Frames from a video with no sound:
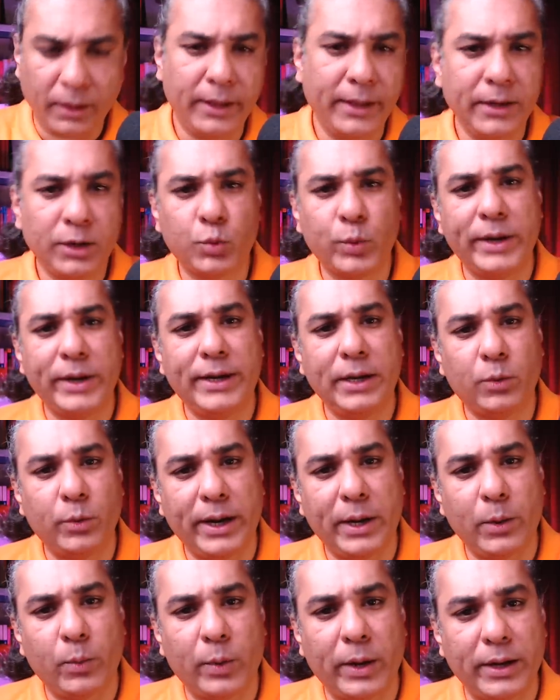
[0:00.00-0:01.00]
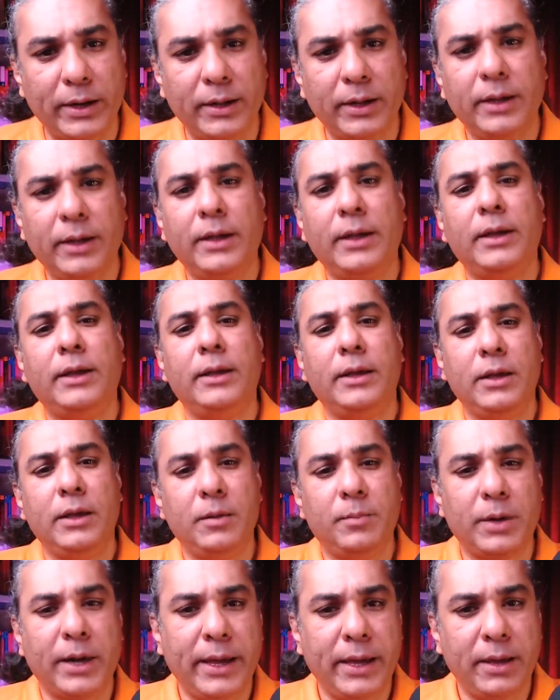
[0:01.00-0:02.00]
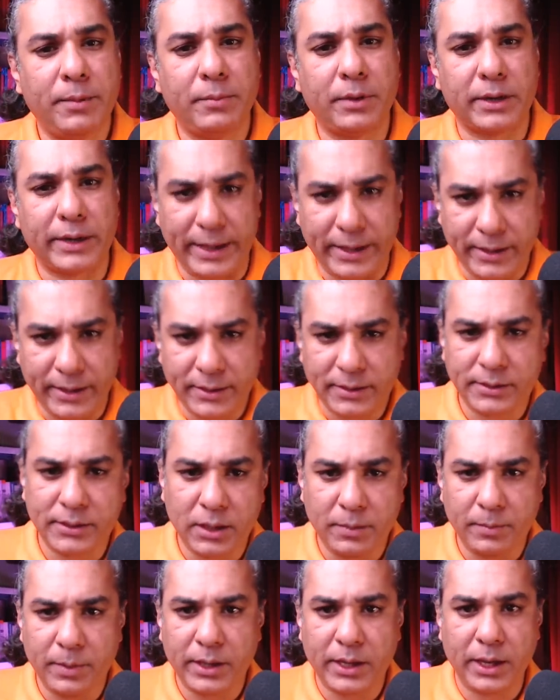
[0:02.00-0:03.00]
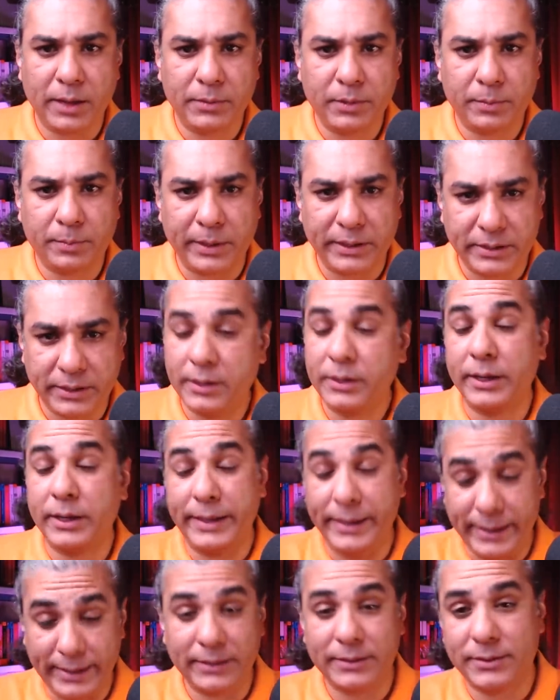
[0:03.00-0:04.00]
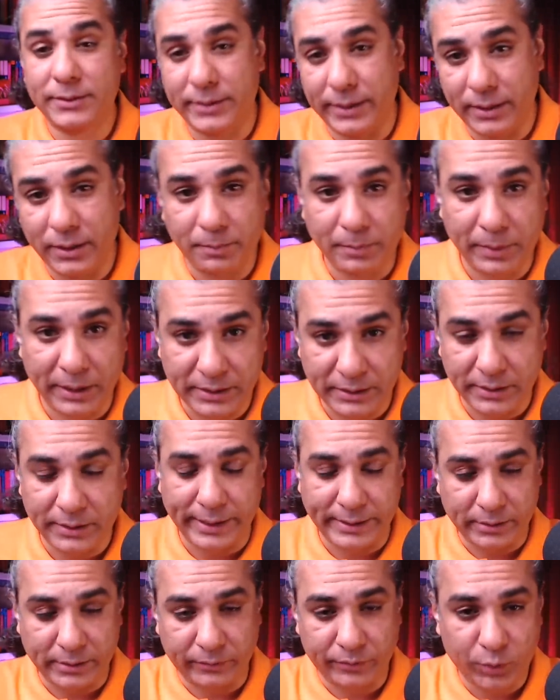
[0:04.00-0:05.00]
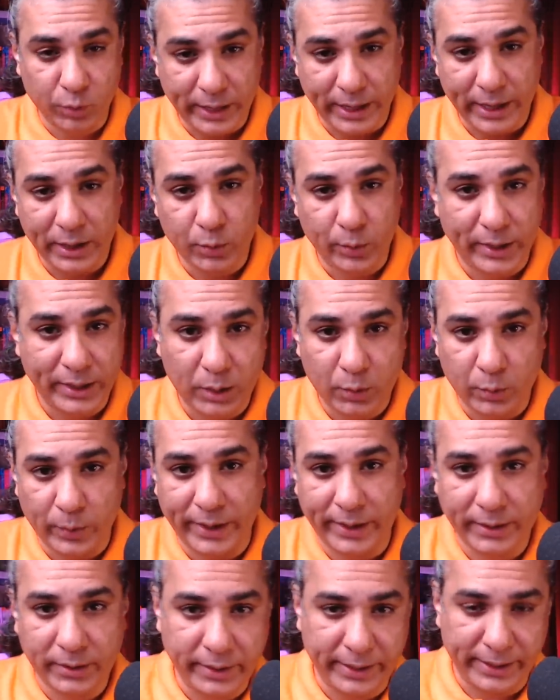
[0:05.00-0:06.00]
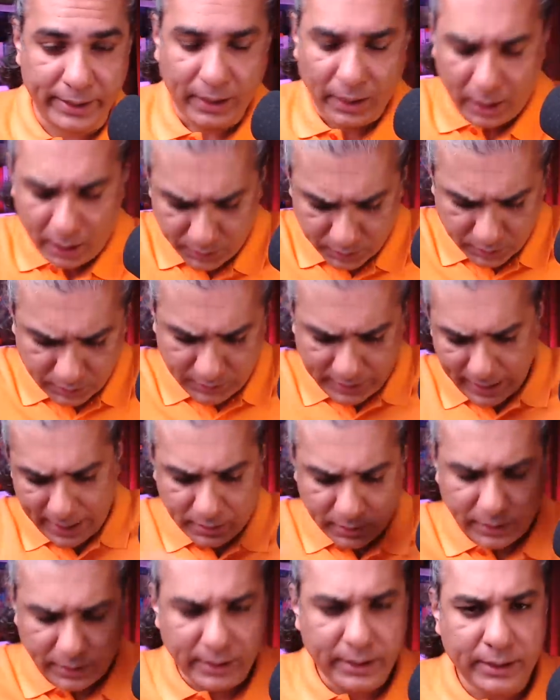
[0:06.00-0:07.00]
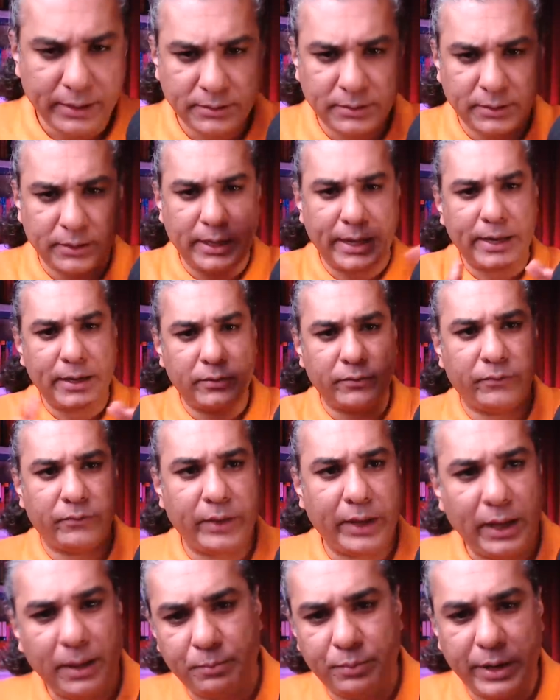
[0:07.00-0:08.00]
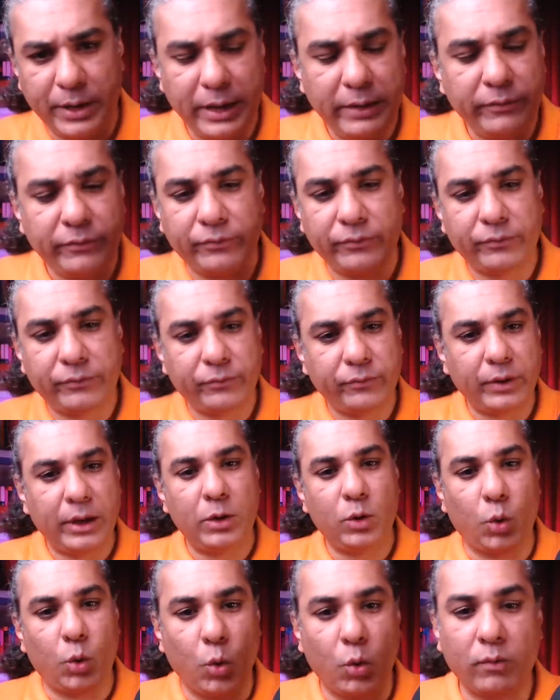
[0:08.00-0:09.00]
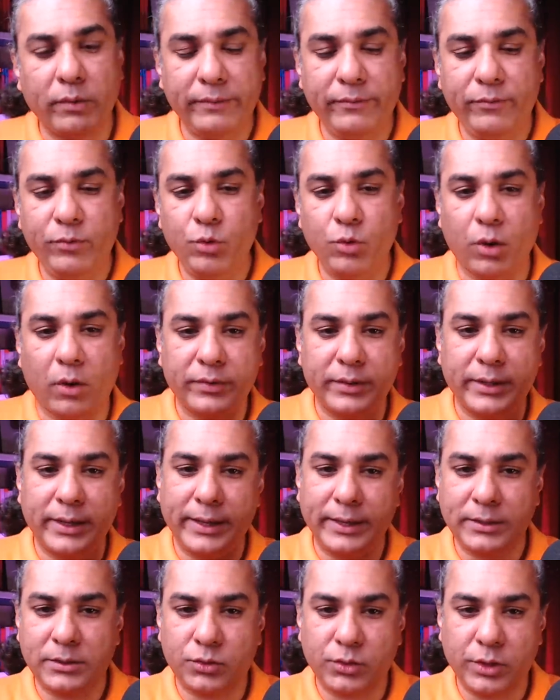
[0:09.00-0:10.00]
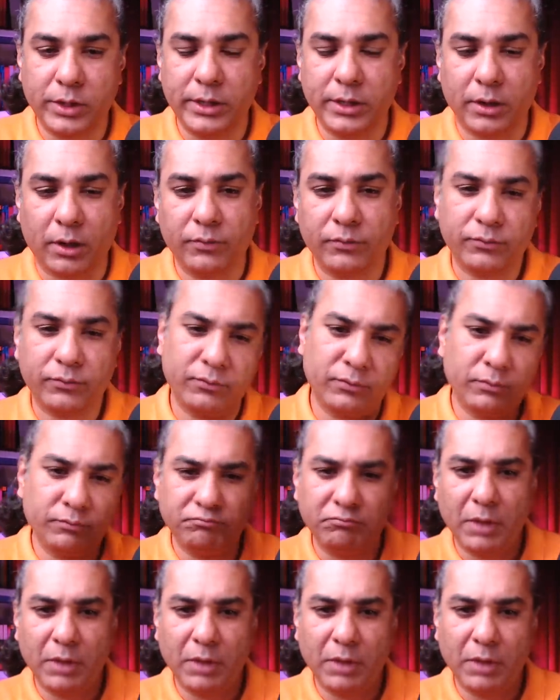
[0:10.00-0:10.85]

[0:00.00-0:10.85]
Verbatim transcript: In 2021, Ibrahim Raisi became the president. He is still the president as of today, 2023. So, that is in very brief an overview of the history of,